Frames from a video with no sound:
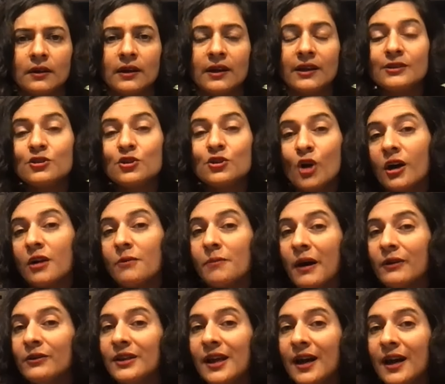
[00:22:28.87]
It's not
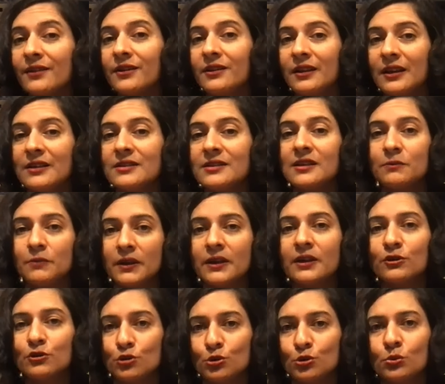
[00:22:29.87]
about the other things that we
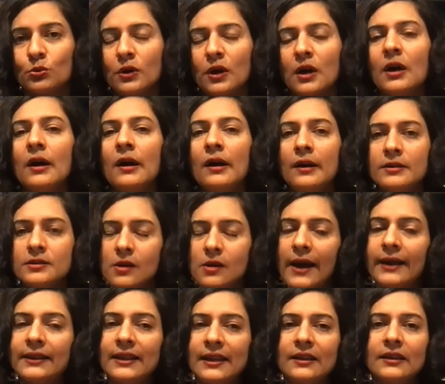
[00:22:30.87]
can do. So
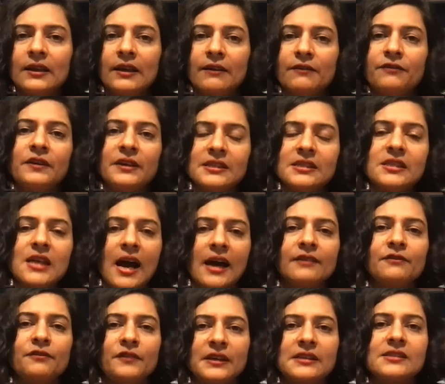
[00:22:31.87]
I think if we
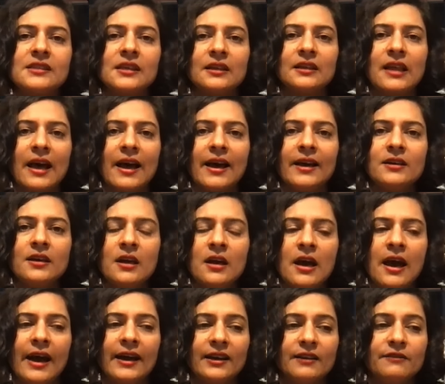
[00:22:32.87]
start fixing that,
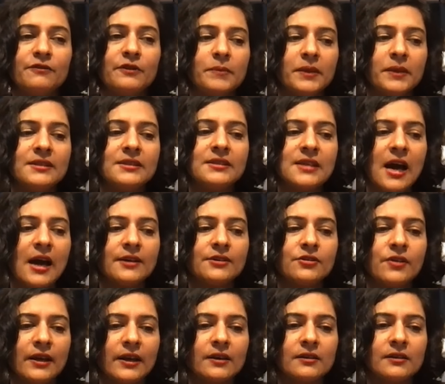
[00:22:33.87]
and if women start
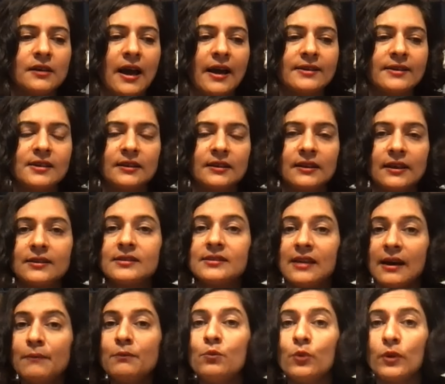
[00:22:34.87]
recognizing that
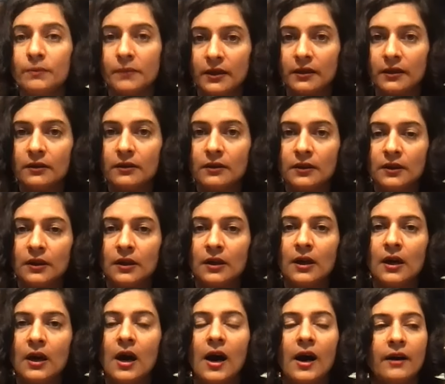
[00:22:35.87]
some women
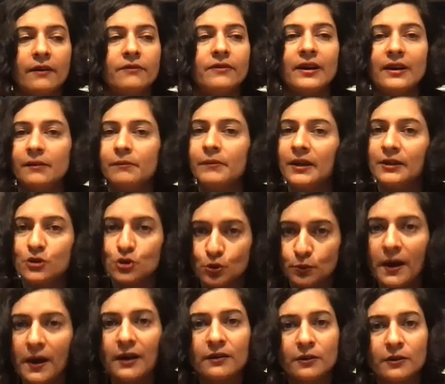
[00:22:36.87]
are very much so
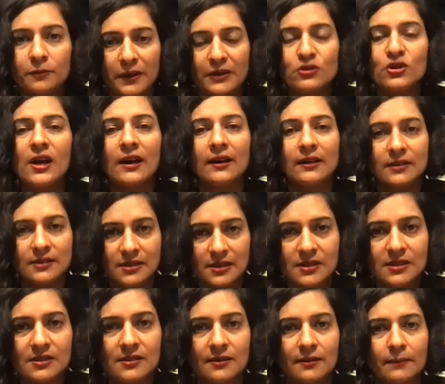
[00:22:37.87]
part of the patriarchal
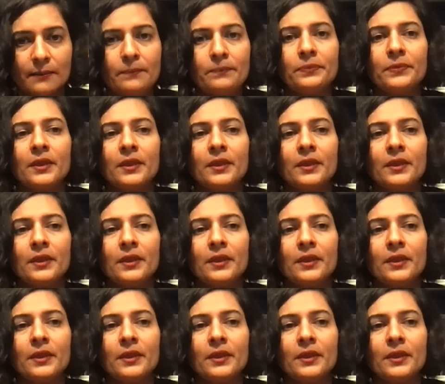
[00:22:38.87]
system,